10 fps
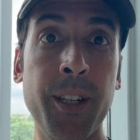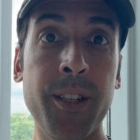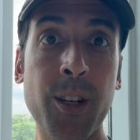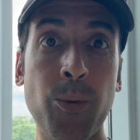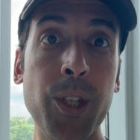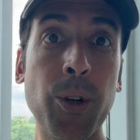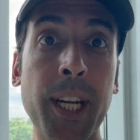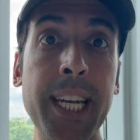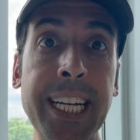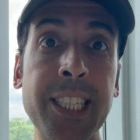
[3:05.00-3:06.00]
So when you
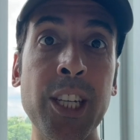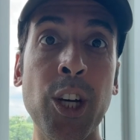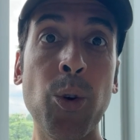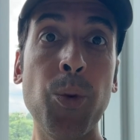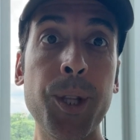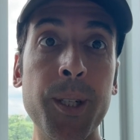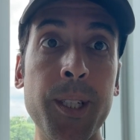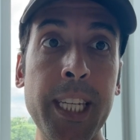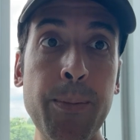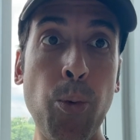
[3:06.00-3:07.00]
connect with your
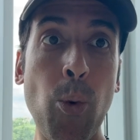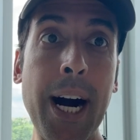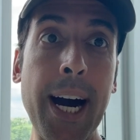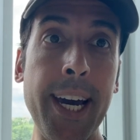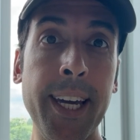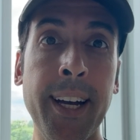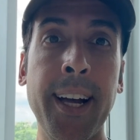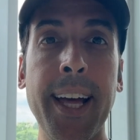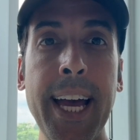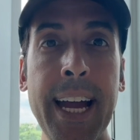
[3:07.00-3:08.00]
deep why,
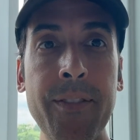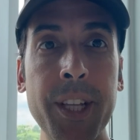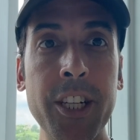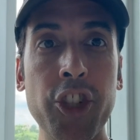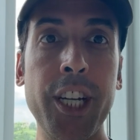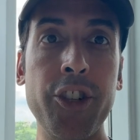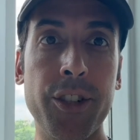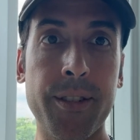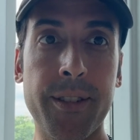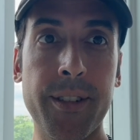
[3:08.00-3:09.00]
everything
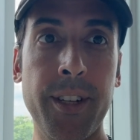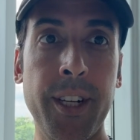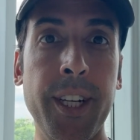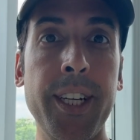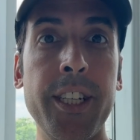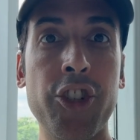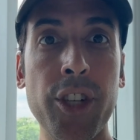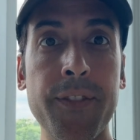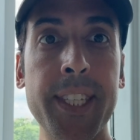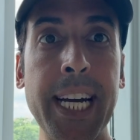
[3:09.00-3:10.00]
changes. It
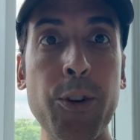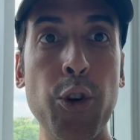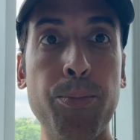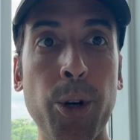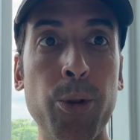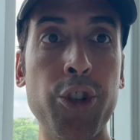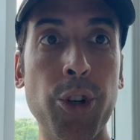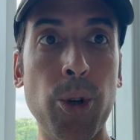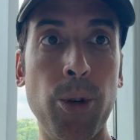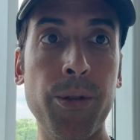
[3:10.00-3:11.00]
shifts how you approach your
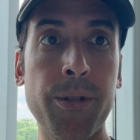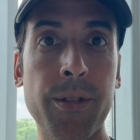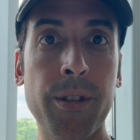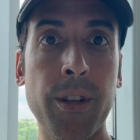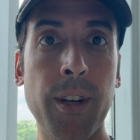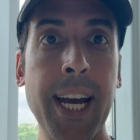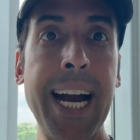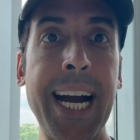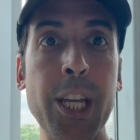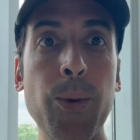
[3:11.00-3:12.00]
goals,
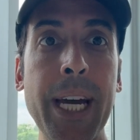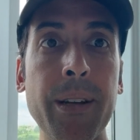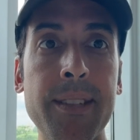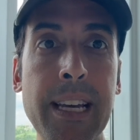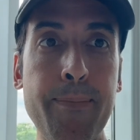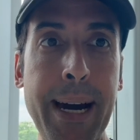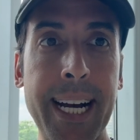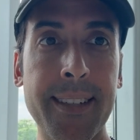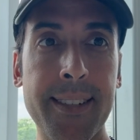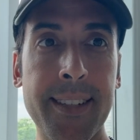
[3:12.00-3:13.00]
how you handle
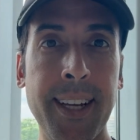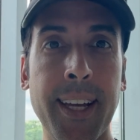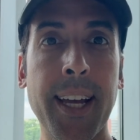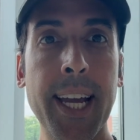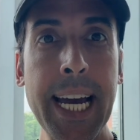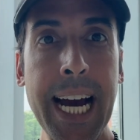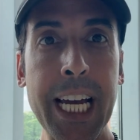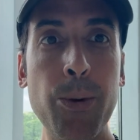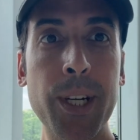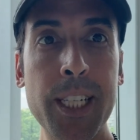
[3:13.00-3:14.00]
setbacks, and how
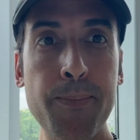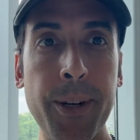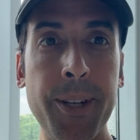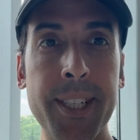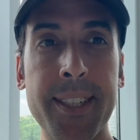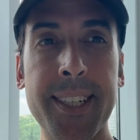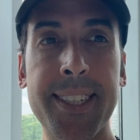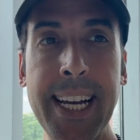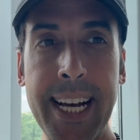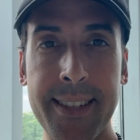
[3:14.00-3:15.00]
you experience
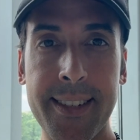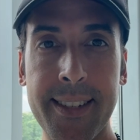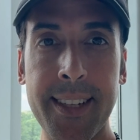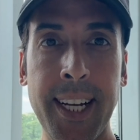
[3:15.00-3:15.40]
success.